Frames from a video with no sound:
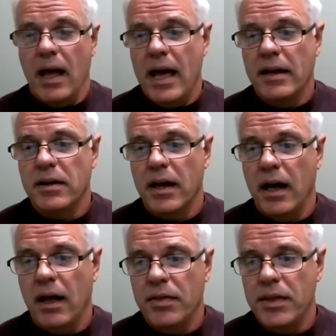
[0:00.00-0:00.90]
and
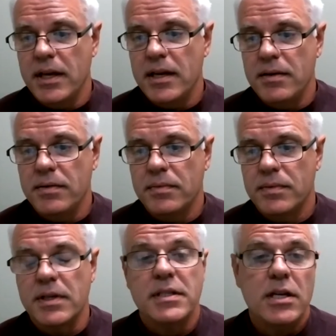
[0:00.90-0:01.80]
uh, the
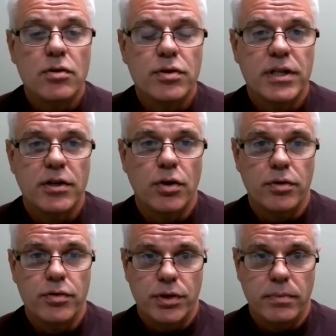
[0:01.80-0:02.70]
the senior
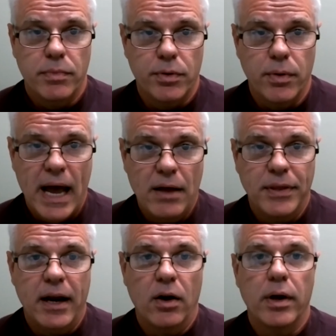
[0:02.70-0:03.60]
centers throughout
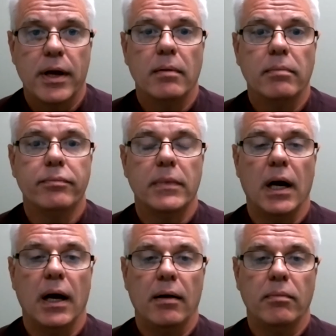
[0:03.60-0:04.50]
the area
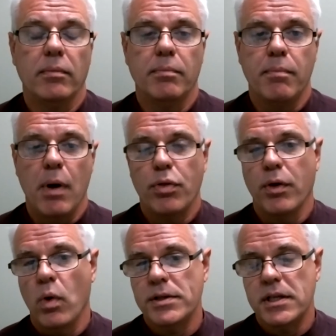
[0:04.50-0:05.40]
um, both
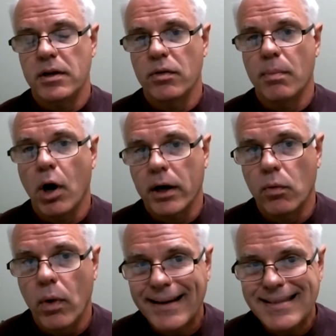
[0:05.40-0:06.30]
the ones that are the park
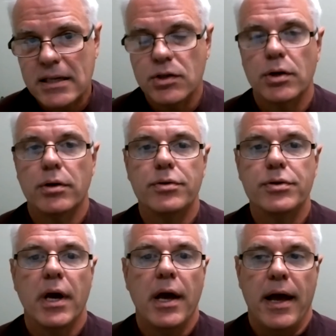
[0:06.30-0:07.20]
and rec
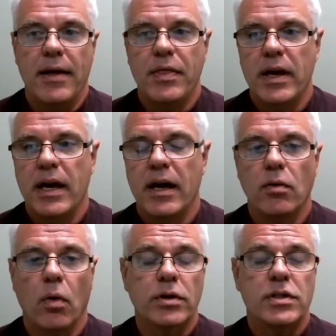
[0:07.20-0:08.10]
centers and
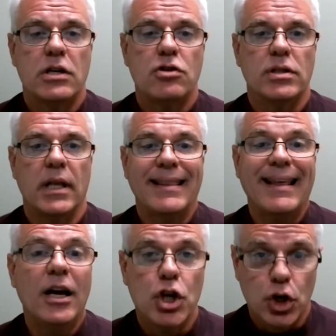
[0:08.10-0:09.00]
then organizations like
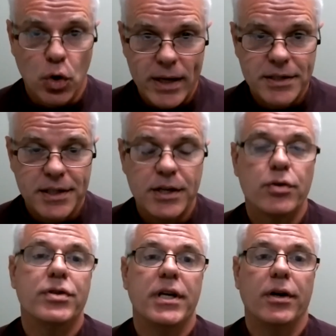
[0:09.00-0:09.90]
the Onion Creek
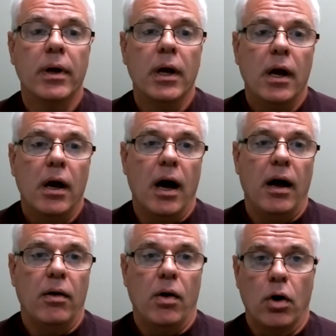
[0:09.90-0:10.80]
Senior Center
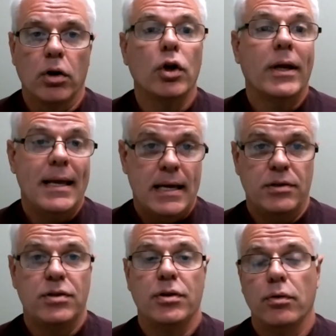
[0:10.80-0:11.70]
uh, are looking
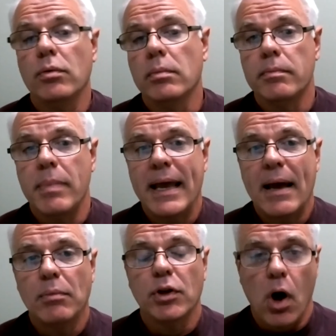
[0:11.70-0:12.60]
into being
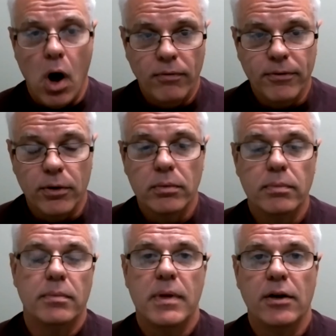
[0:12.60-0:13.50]
able to offer
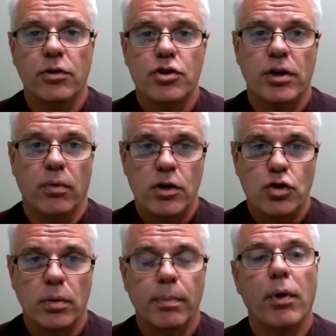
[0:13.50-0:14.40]

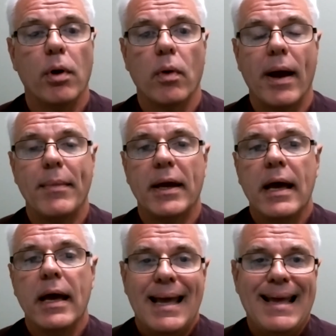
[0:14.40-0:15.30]
intergenerational programming,
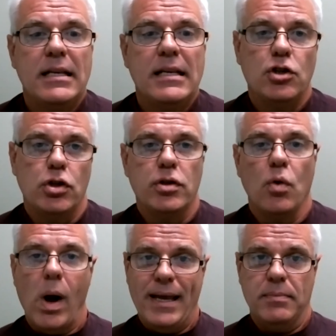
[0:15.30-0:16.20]
in addition to
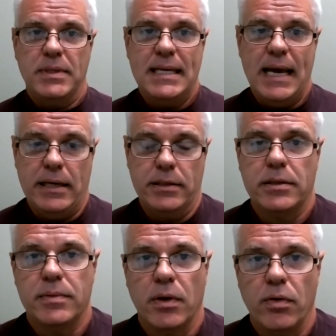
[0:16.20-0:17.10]
the YMCAs.
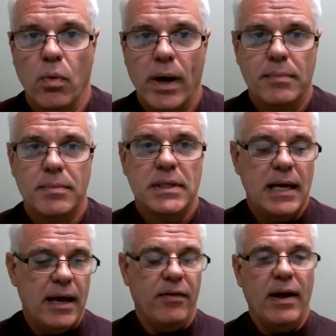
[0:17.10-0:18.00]
So the YMCA
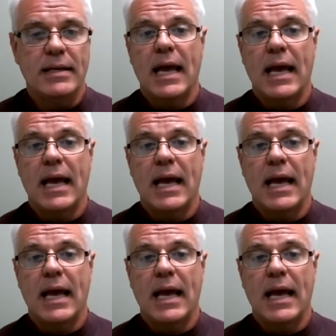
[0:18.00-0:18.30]
mm-hmm. of Hays